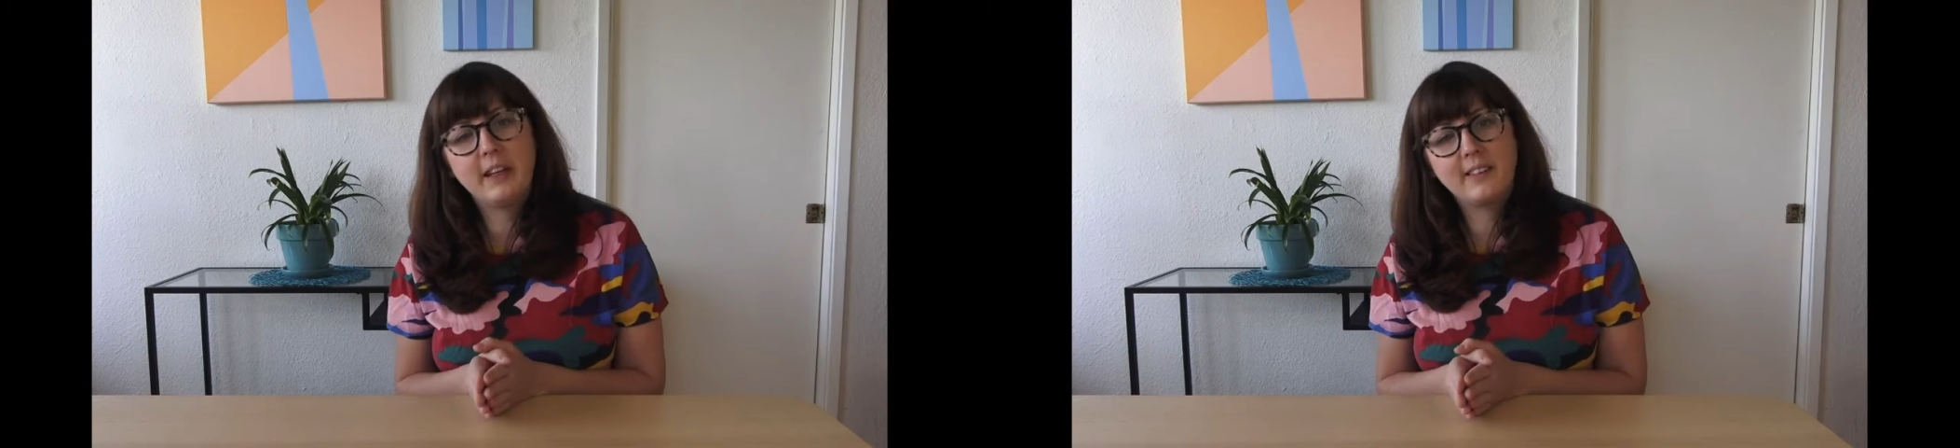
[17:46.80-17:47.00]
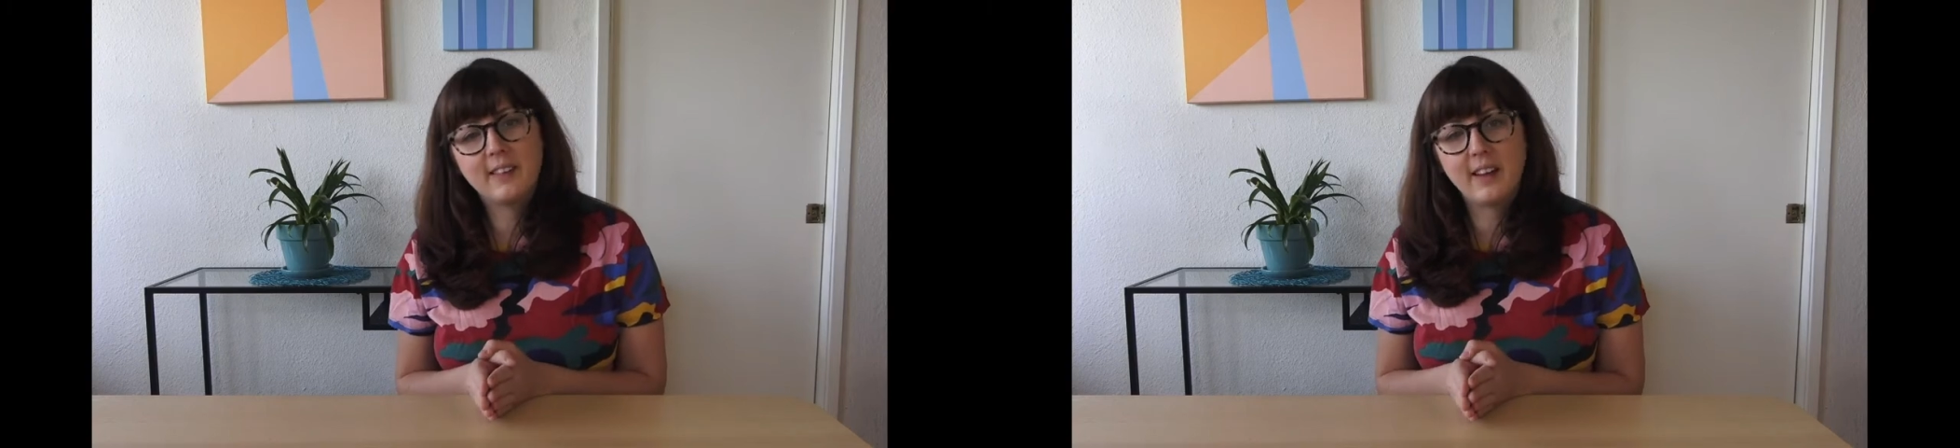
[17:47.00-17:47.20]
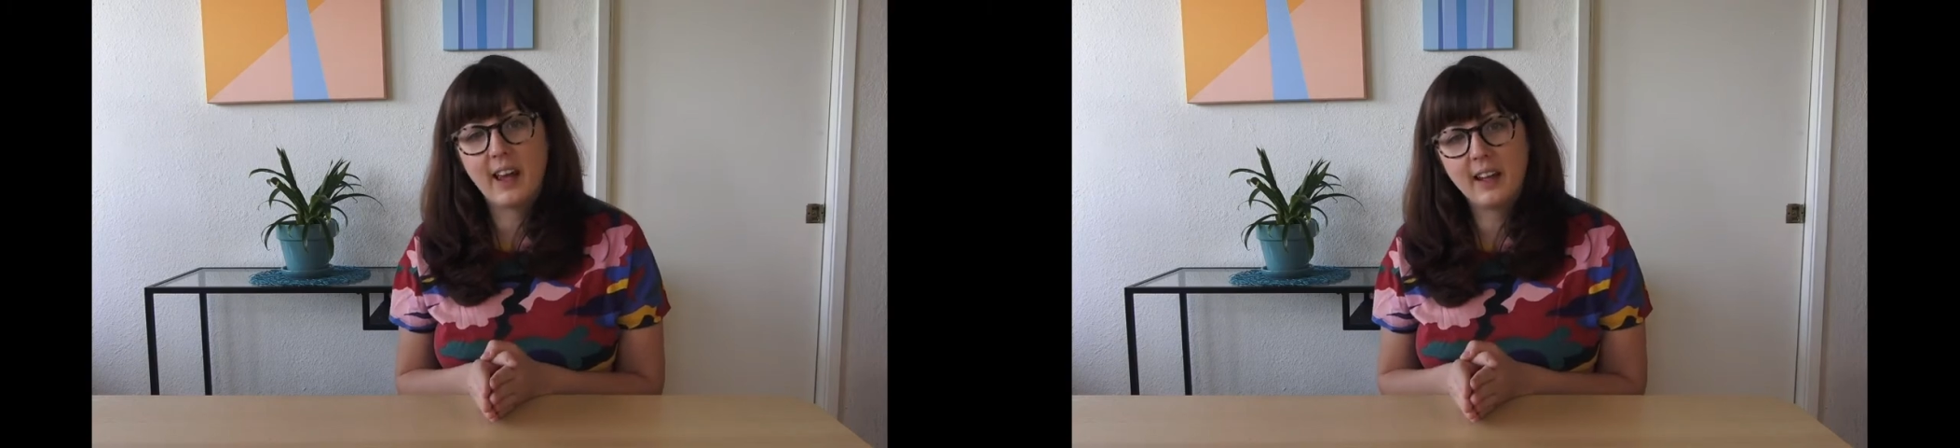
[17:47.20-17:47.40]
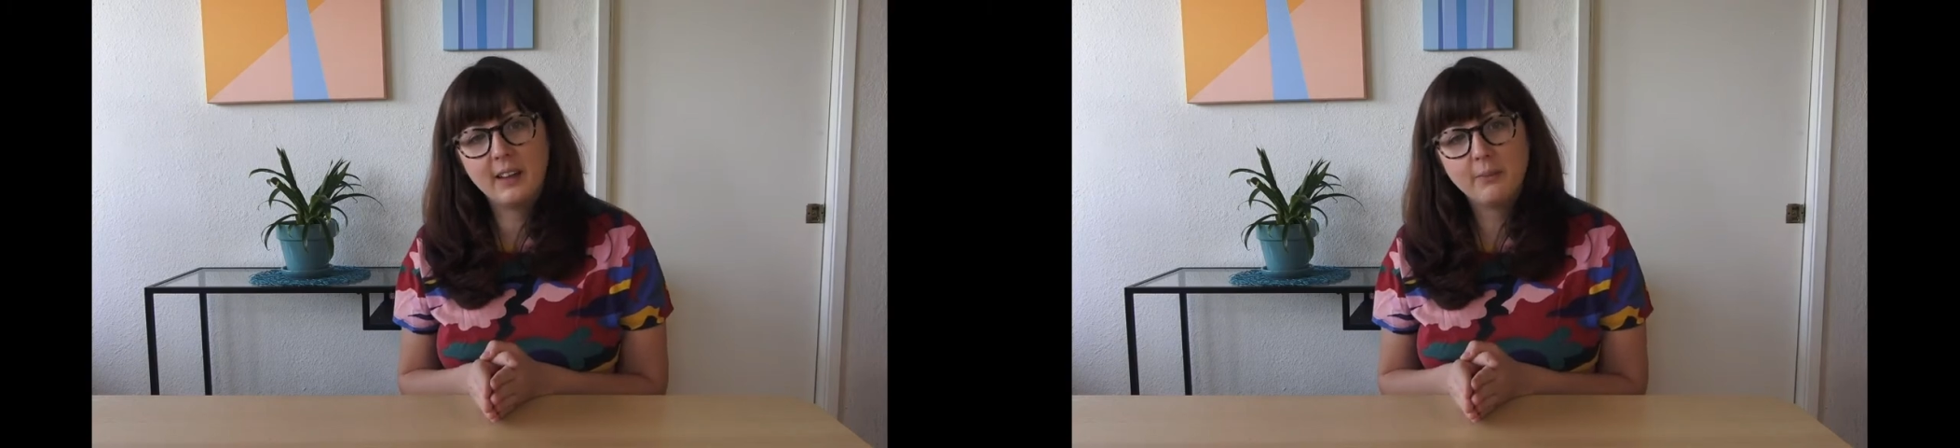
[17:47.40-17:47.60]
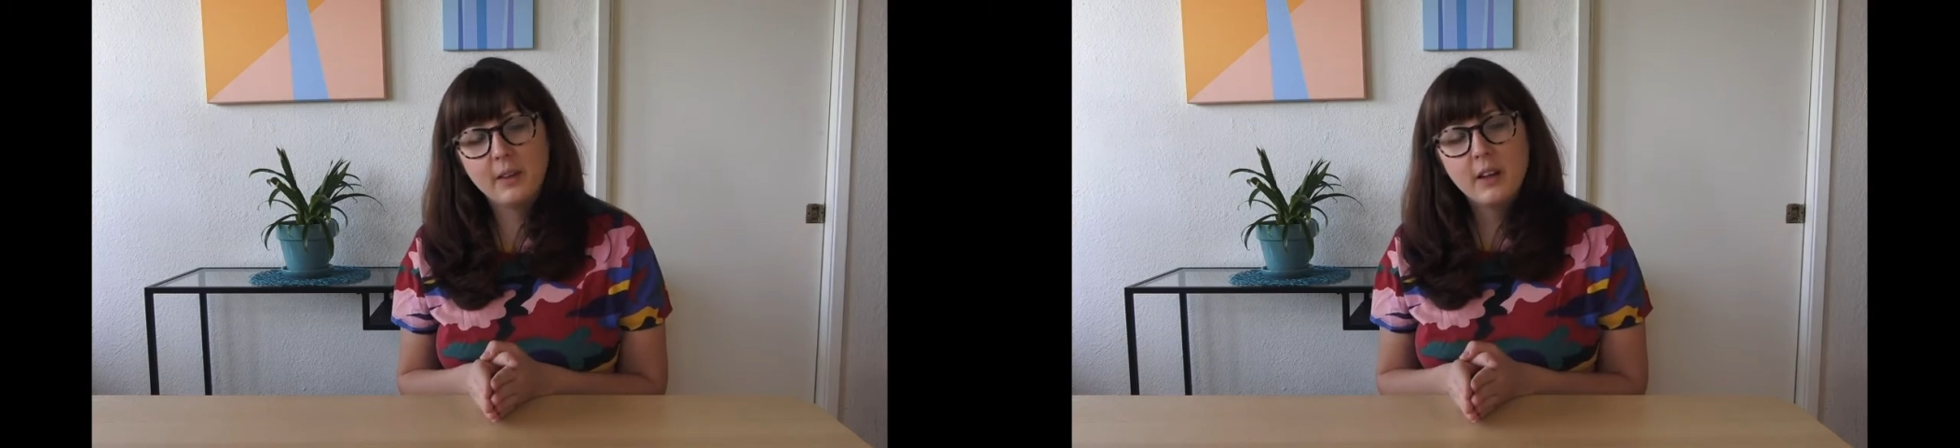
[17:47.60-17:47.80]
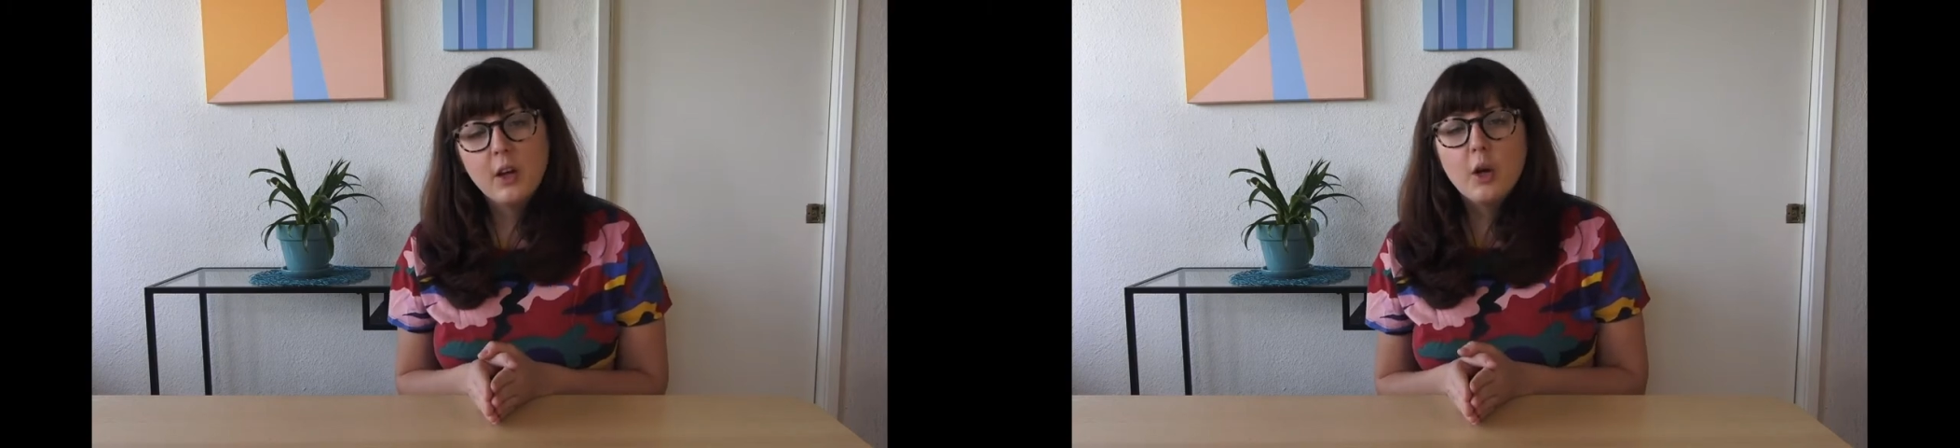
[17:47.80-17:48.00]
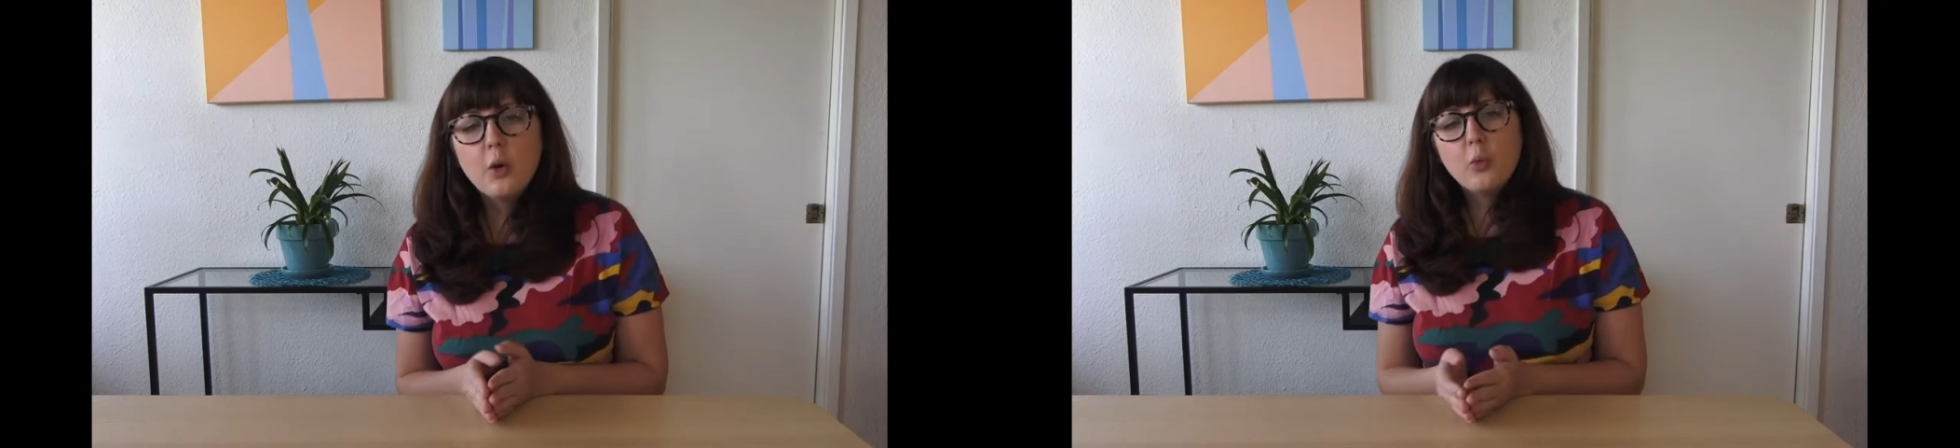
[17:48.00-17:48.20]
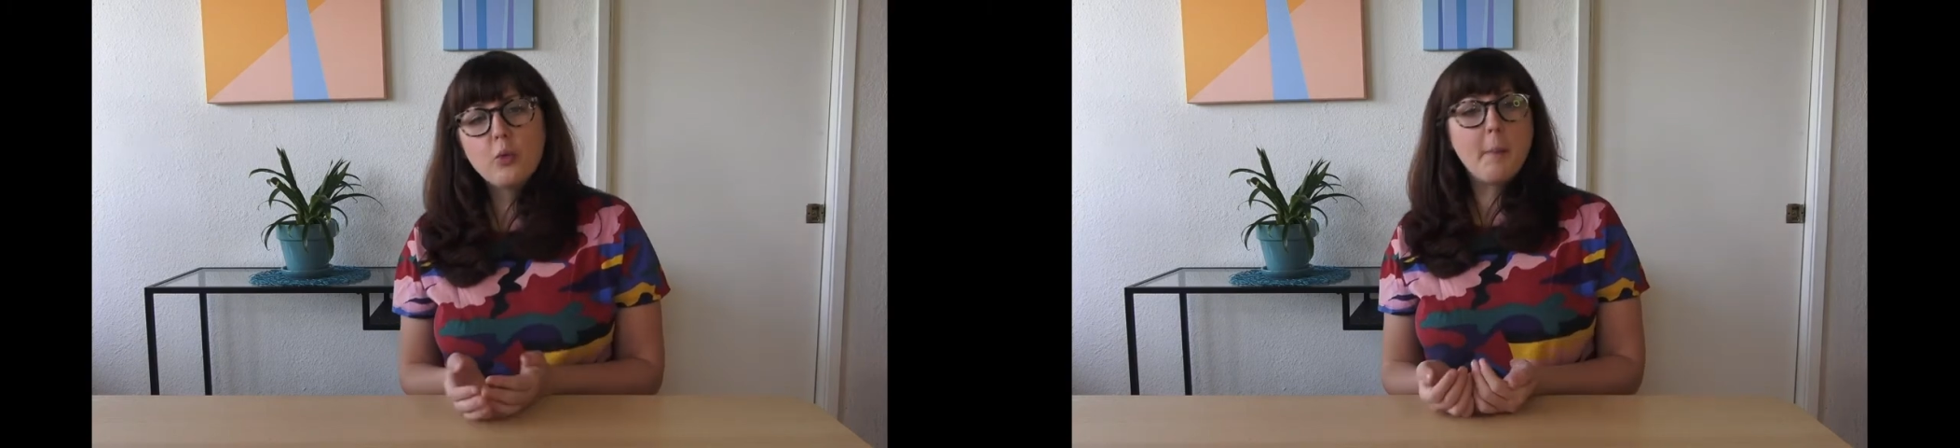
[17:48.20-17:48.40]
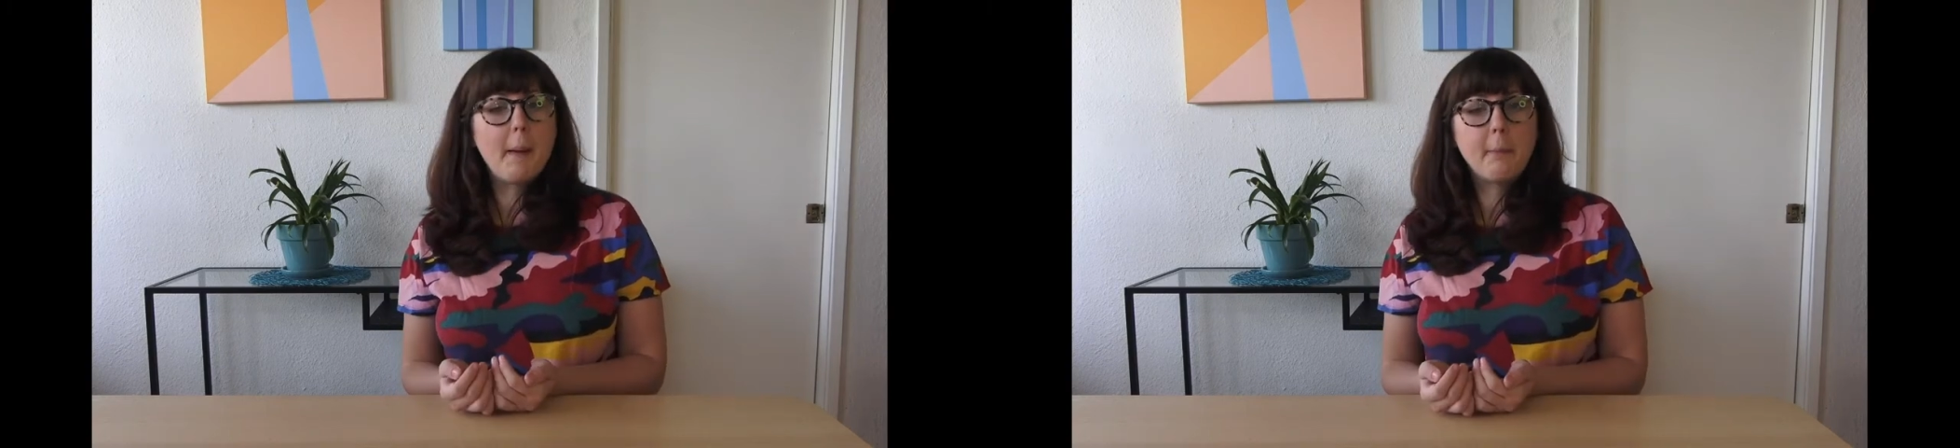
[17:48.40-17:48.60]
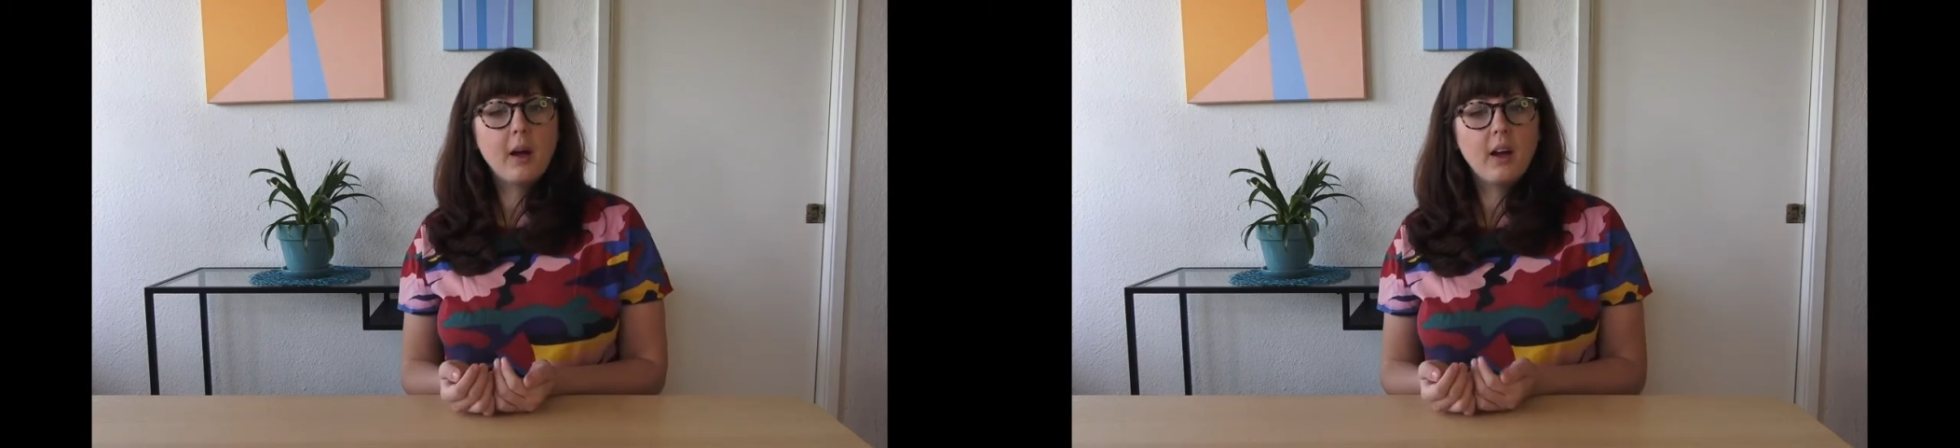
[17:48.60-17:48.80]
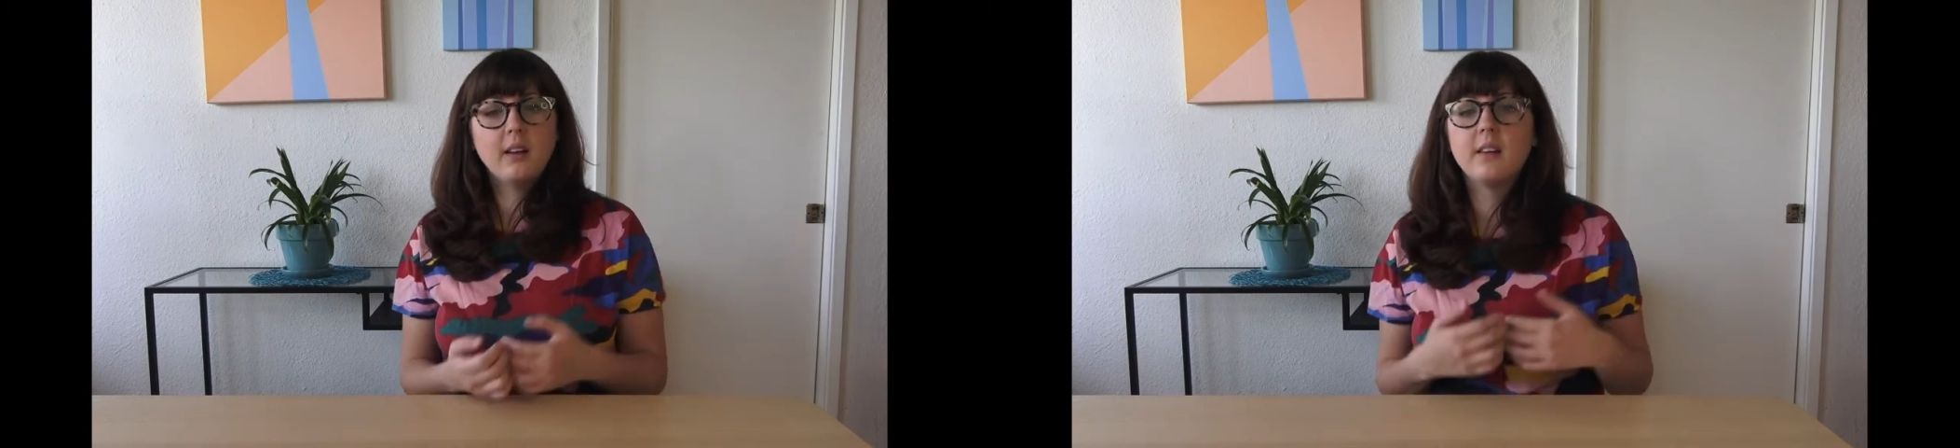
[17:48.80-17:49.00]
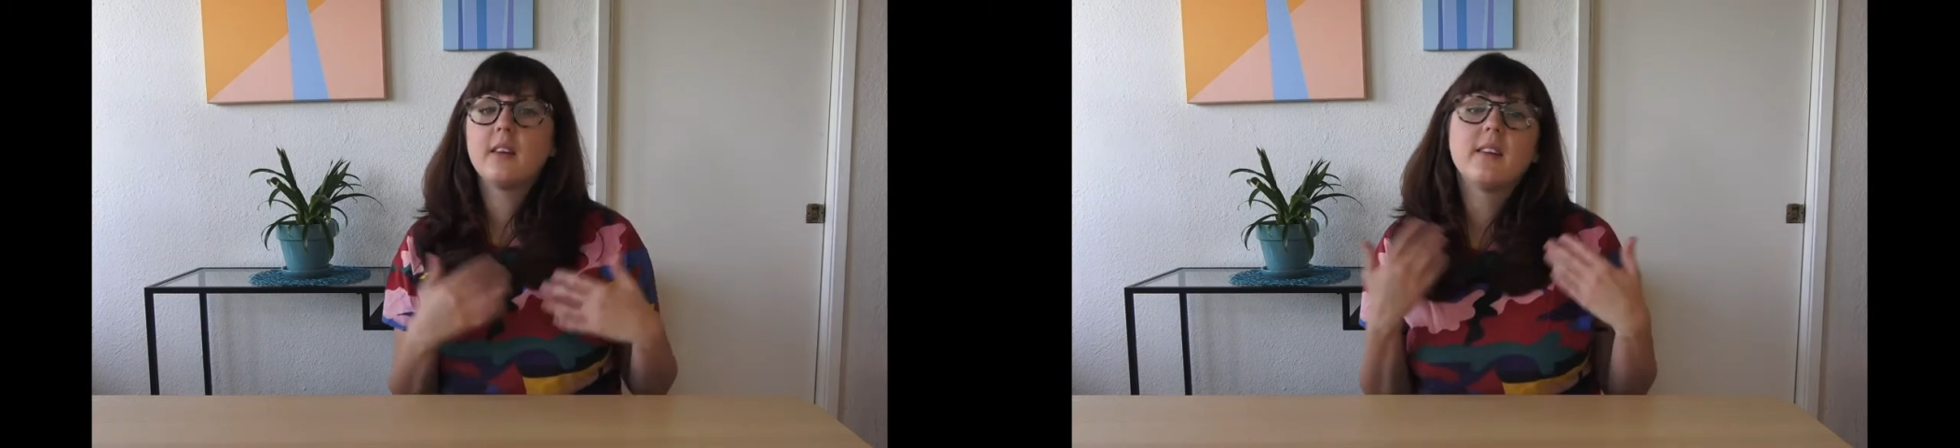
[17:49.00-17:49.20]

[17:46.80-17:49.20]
me today. Remember,